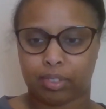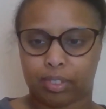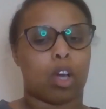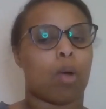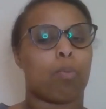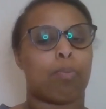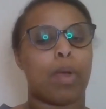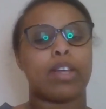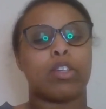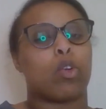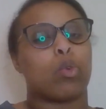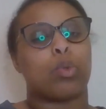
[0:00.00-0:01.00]
I bet
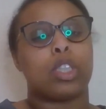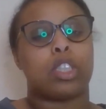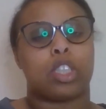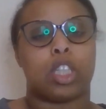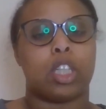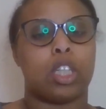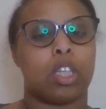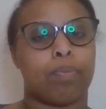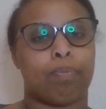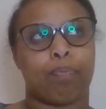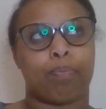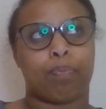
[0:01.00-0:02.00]
Yoruichi
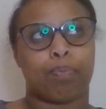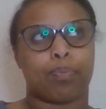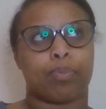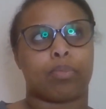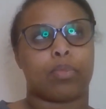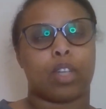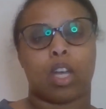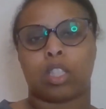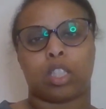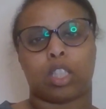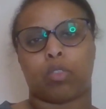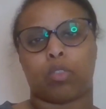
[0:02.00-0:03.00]

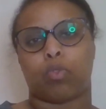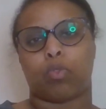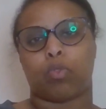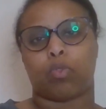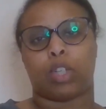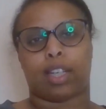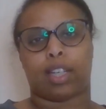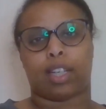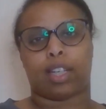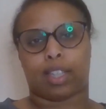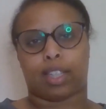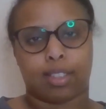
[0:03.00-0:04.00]
isn't really a cat.
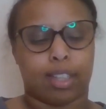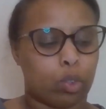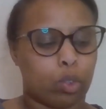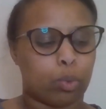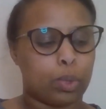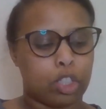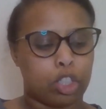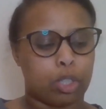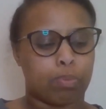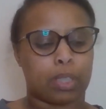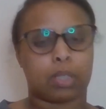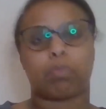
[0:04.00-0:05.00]
Like, Yoruichi
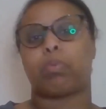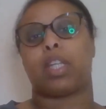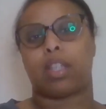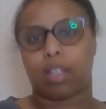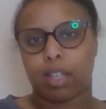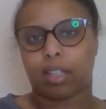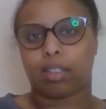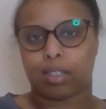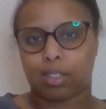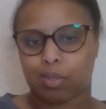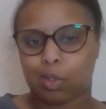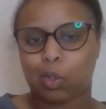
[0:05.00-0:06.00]
must be in
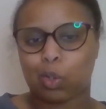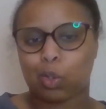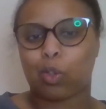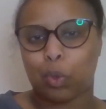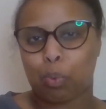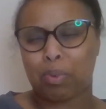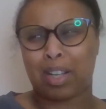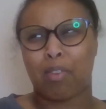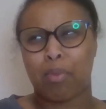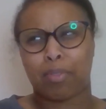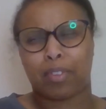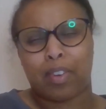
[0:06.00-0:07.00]
some sort of form. I can't
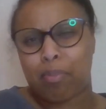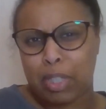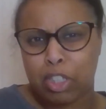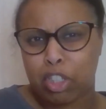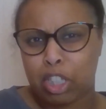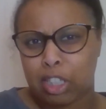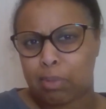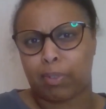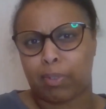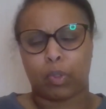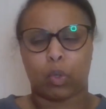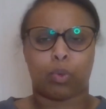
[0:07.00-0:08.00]
remember if I've mentioned this before.